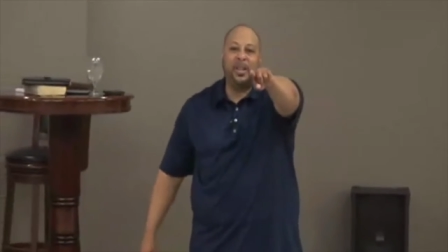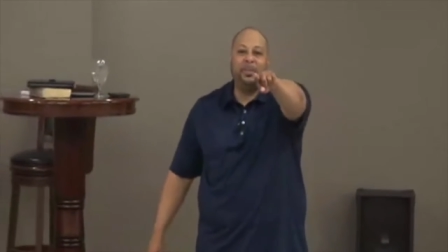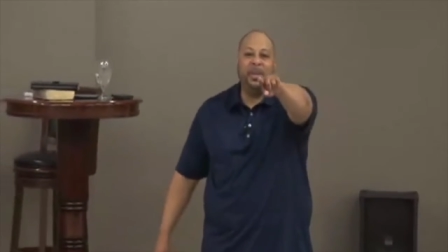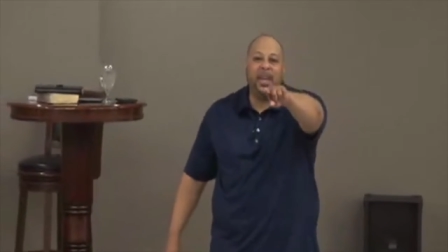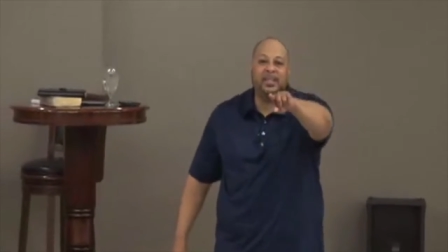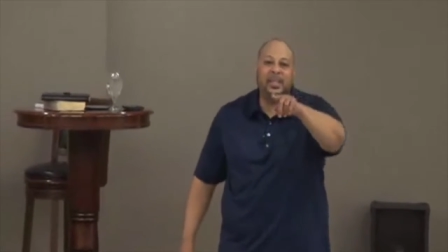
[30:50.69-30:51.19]
Give
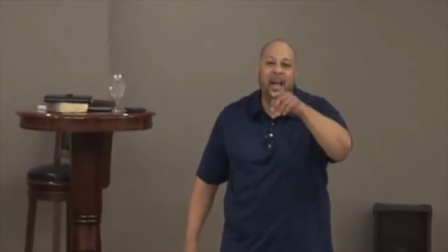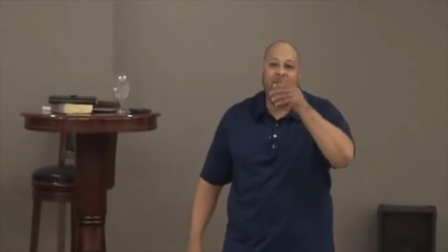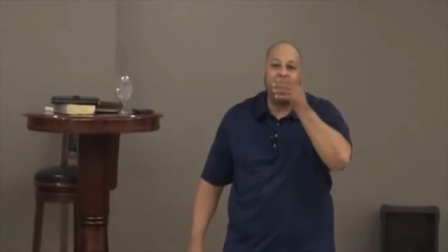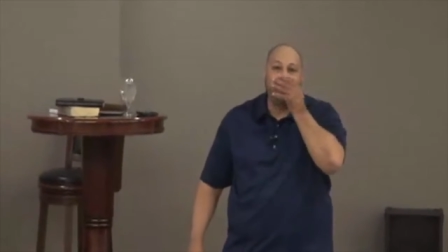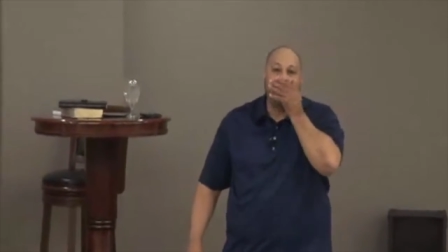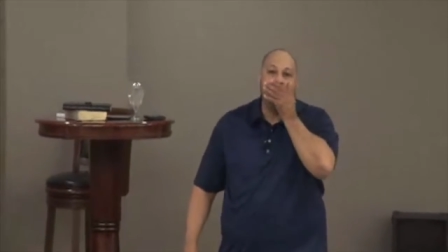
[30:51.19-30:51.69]
me next
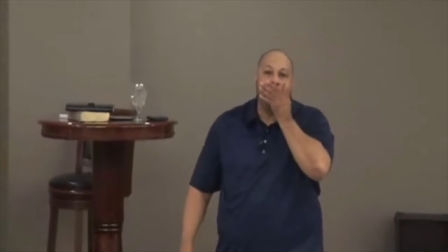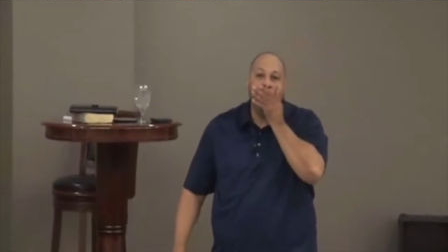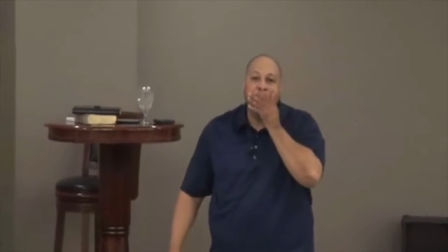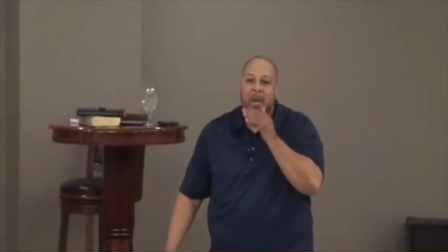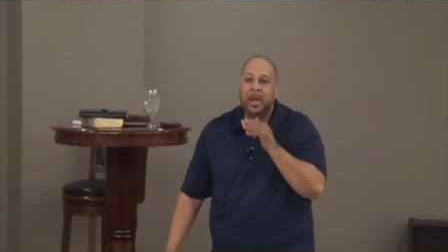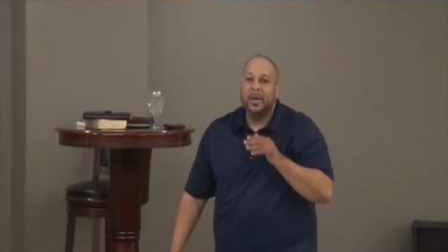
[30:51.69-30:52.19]
slide.
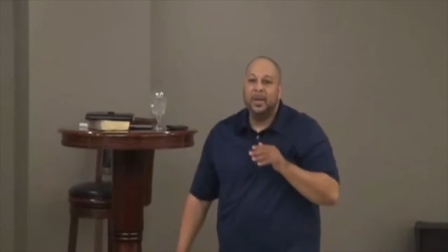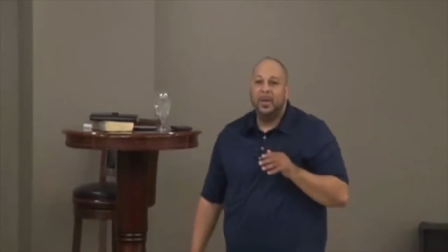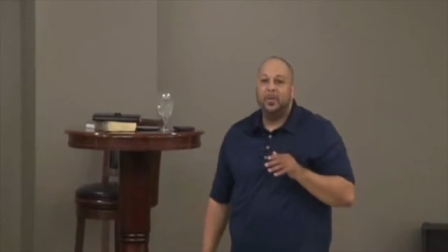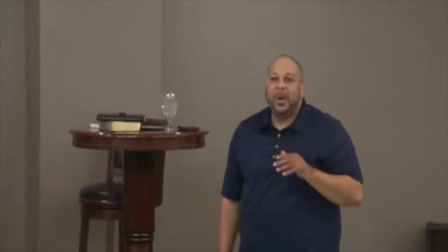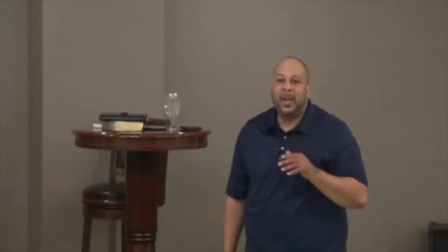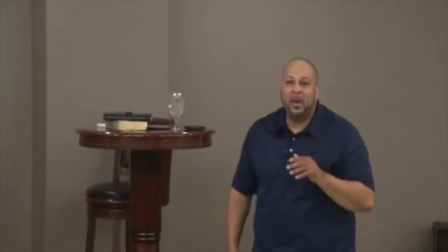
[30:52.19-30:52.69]

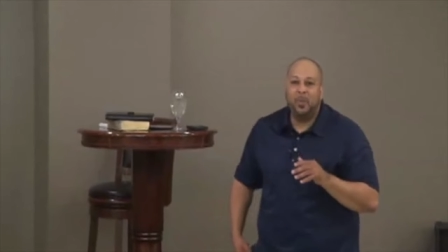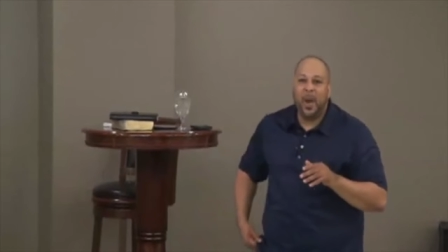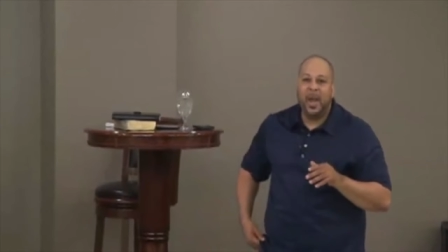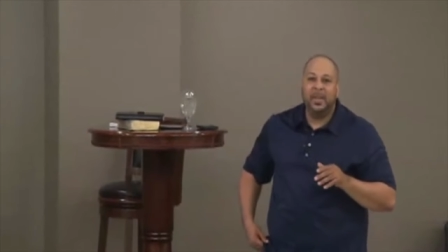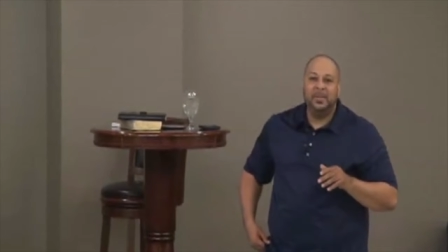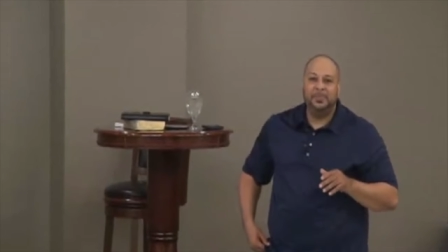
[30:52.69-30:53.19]
Wake up,
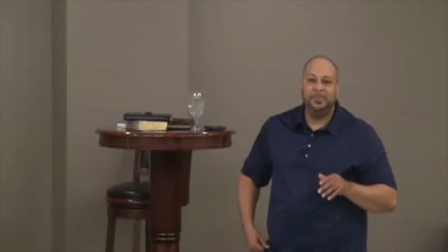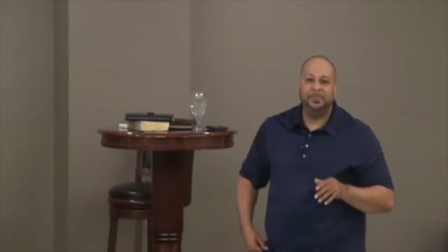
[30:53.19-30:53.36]
Wayne.